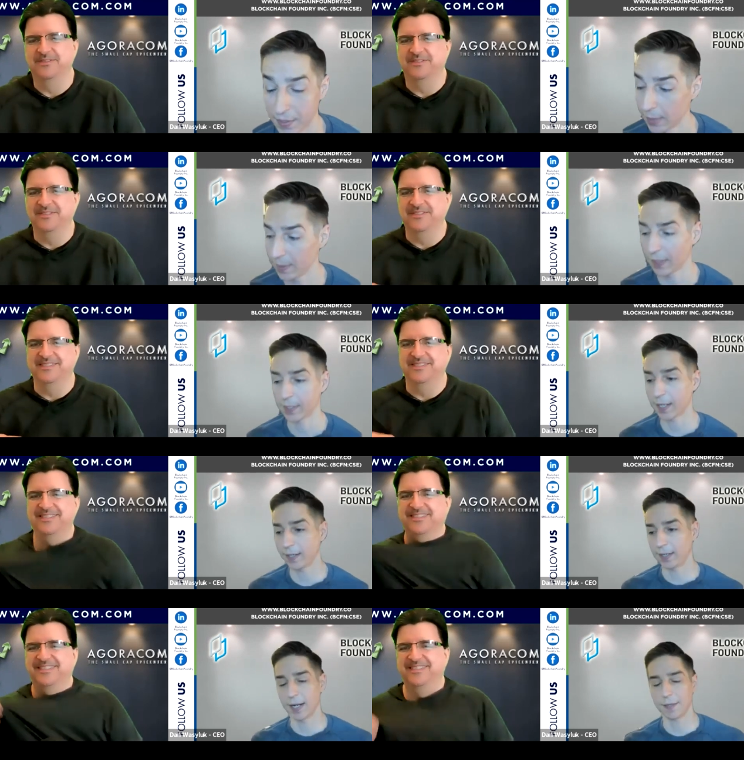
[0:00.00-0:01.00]
Speaker 1: going to be exciting.
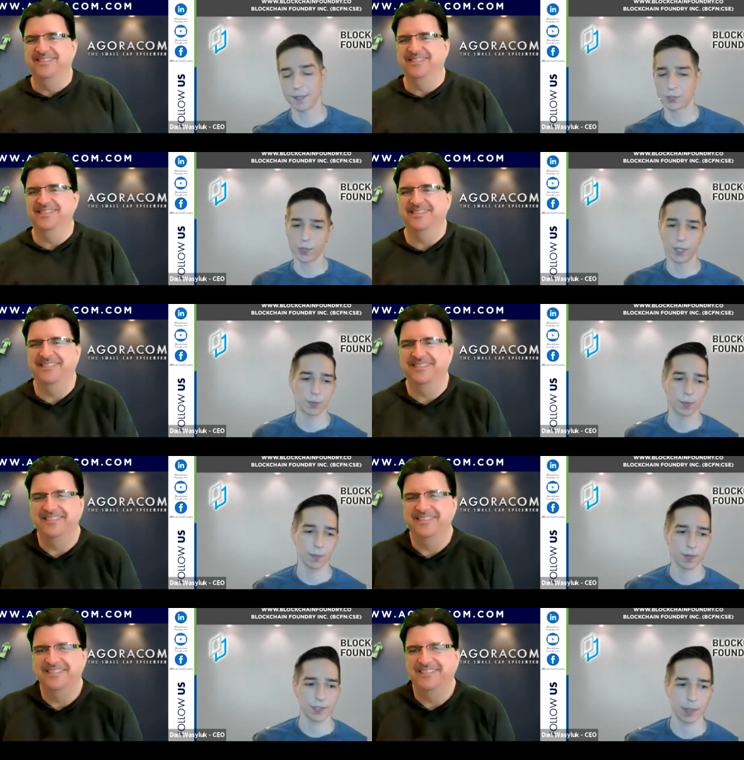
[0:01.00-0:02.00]
And I think 2021
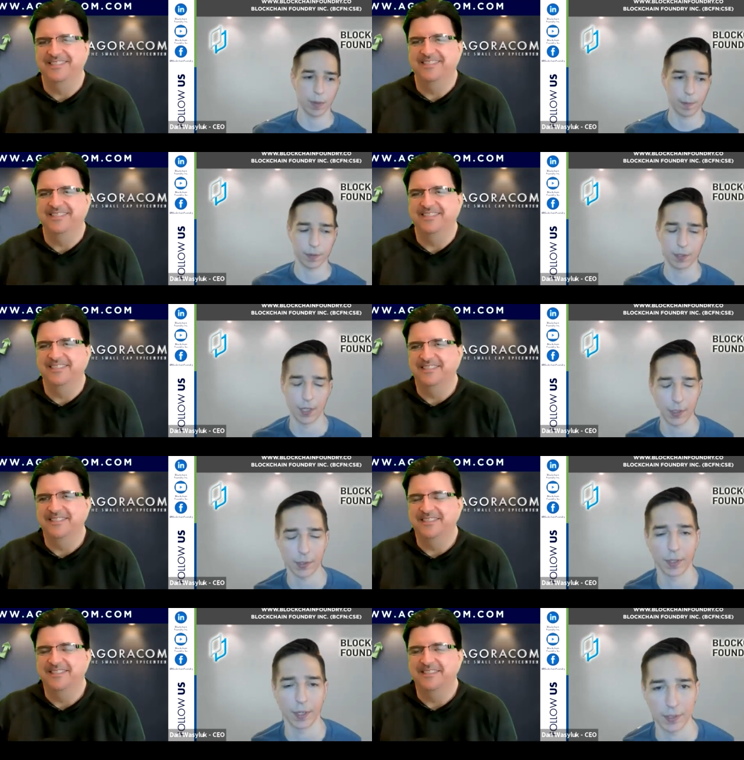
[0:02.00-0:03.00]
is going to be particularly
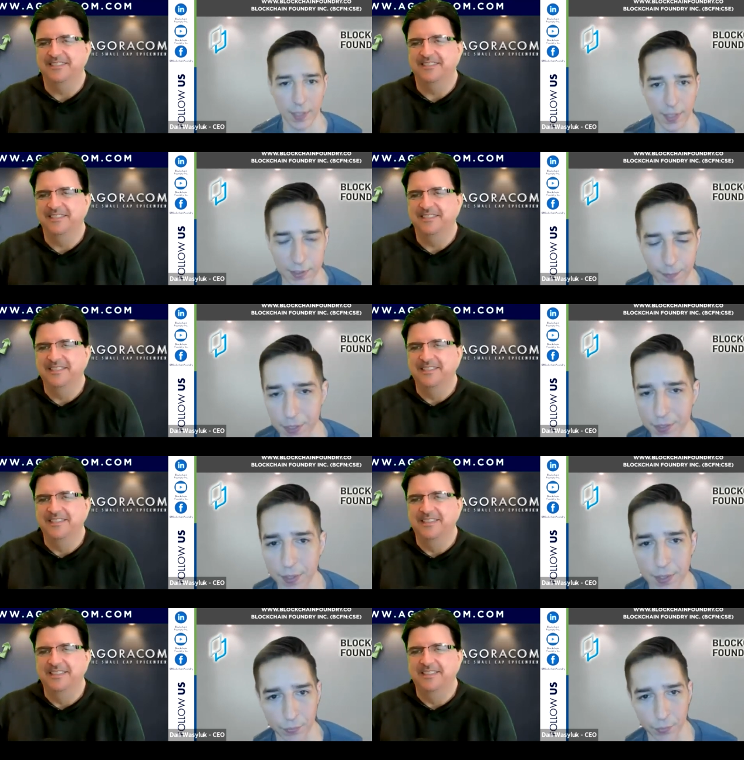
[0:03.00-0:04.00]
exciting, especially as
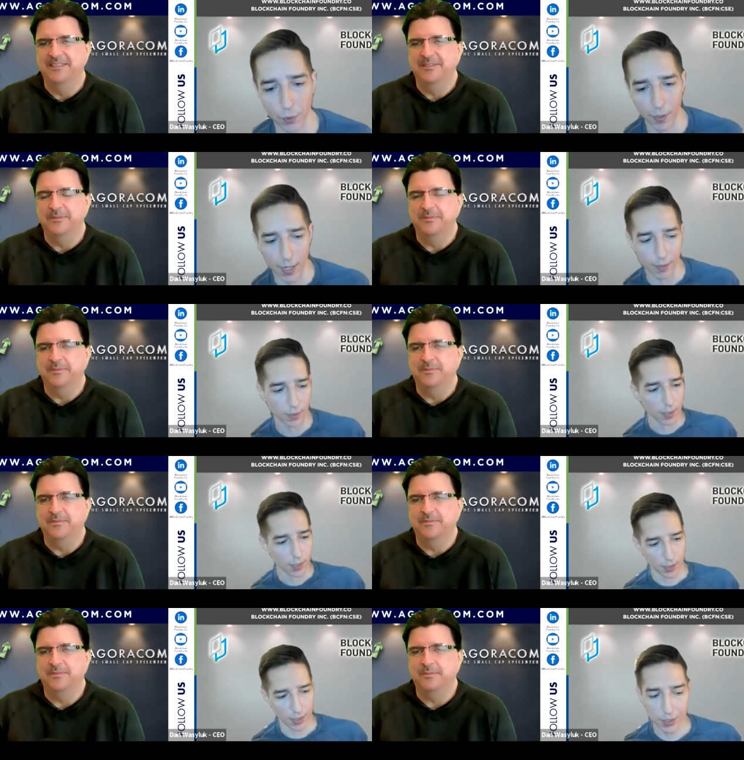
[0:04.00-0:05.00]
we roll out
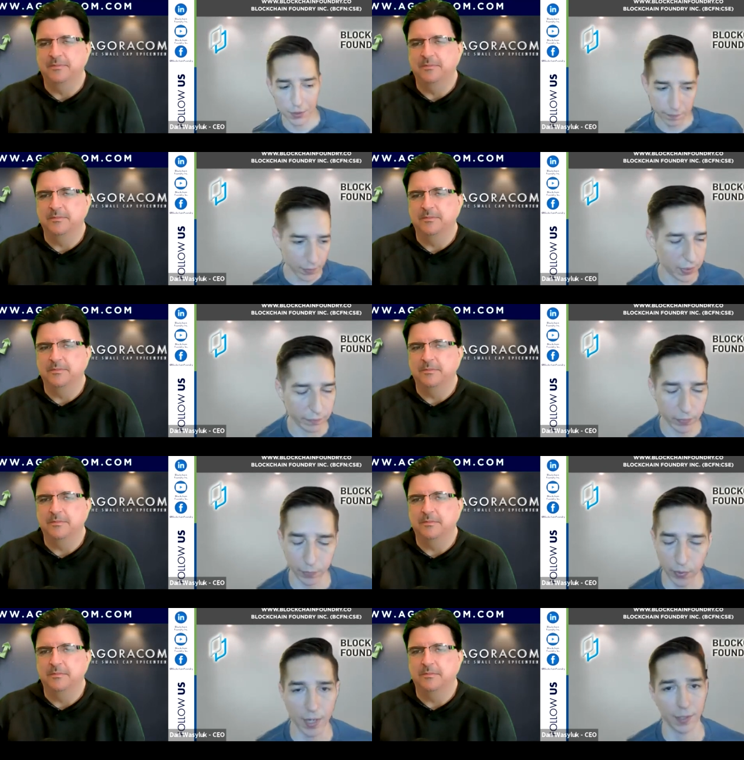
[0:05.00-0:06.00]
each of those different
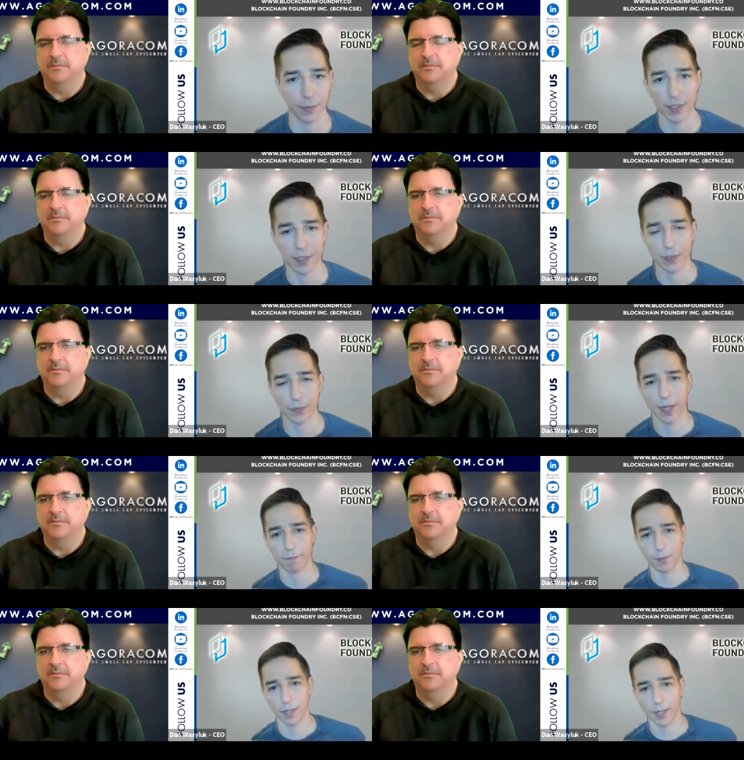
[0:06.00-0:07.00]
product releases we have
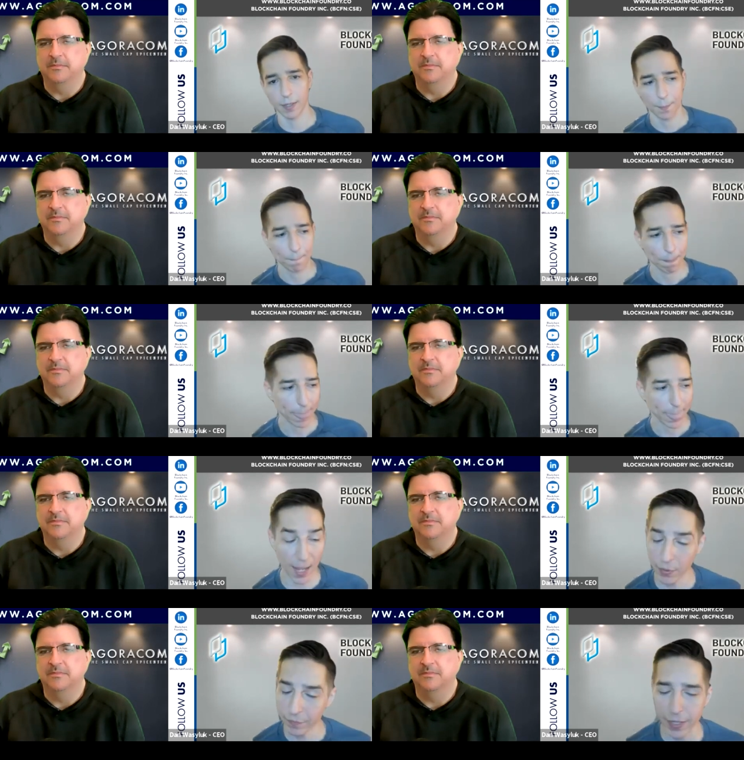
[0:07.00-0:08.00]
planned. And
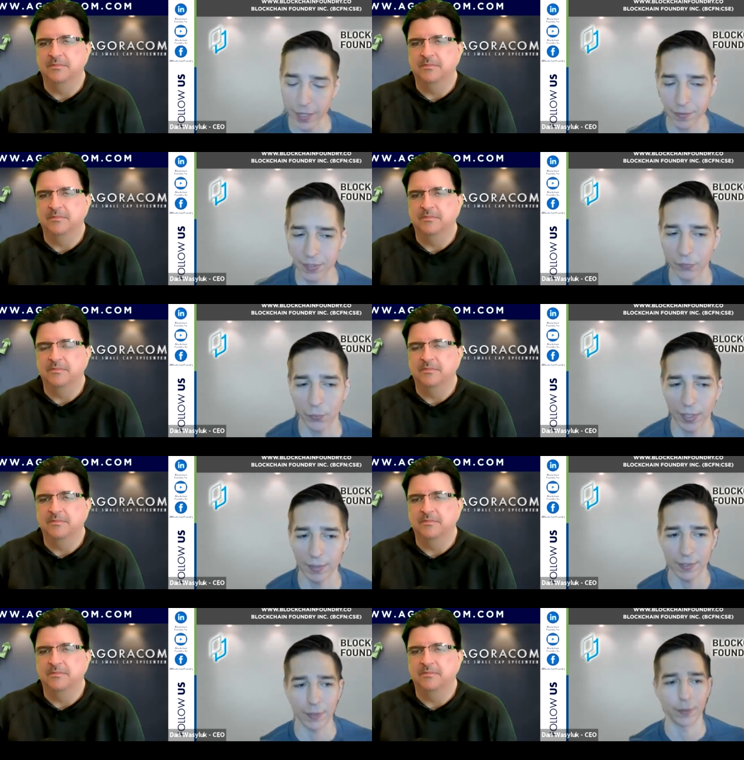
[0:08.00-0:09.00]
we've got other stuff planned
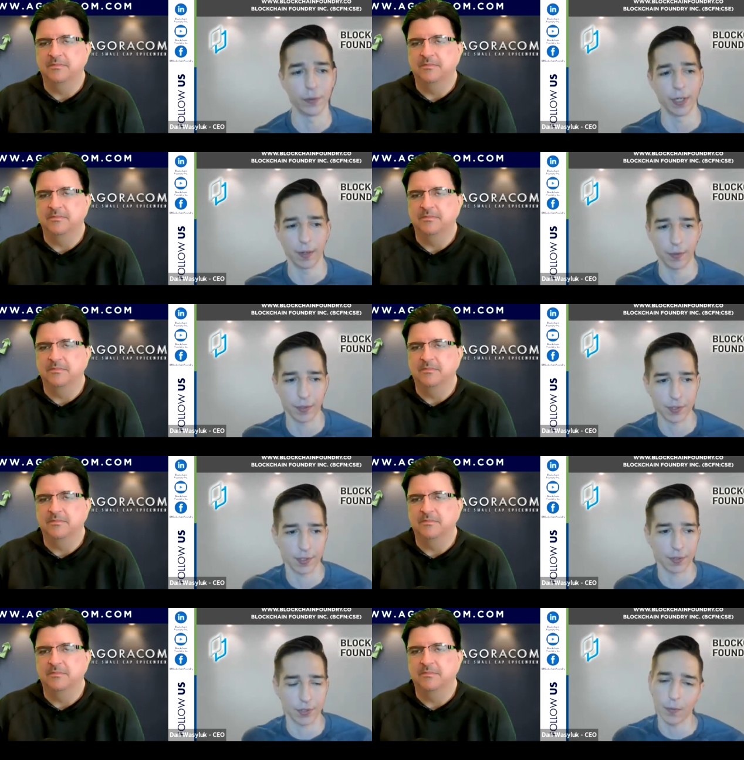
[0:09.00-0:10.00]
too. You know, there's
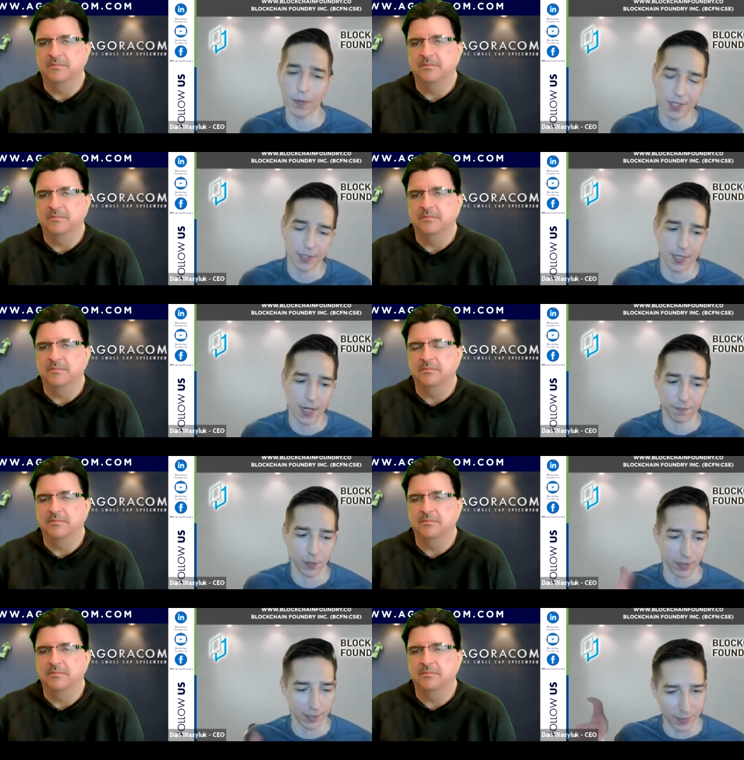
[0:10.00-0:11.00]
there's always stuff
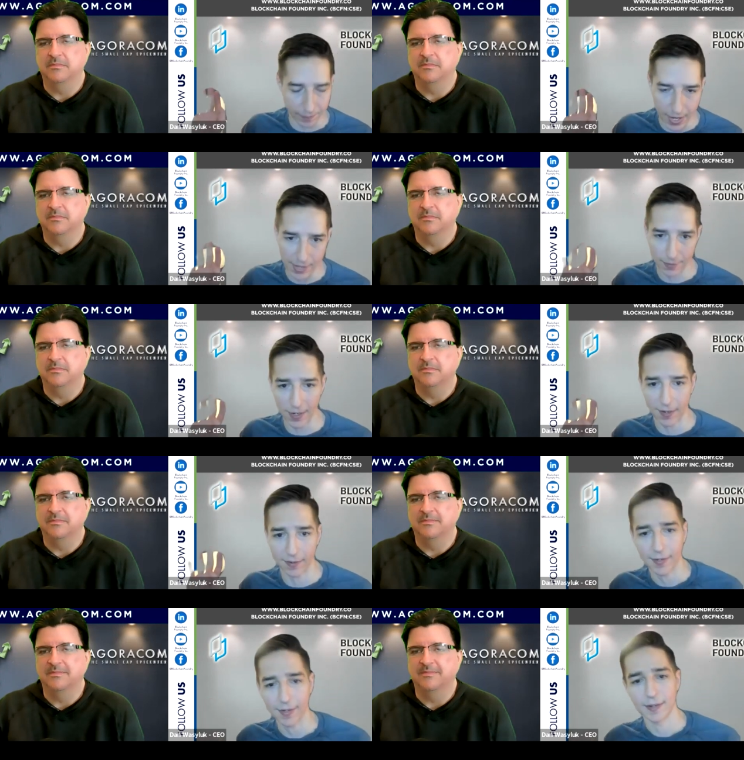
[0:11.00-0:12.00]
cooking in the background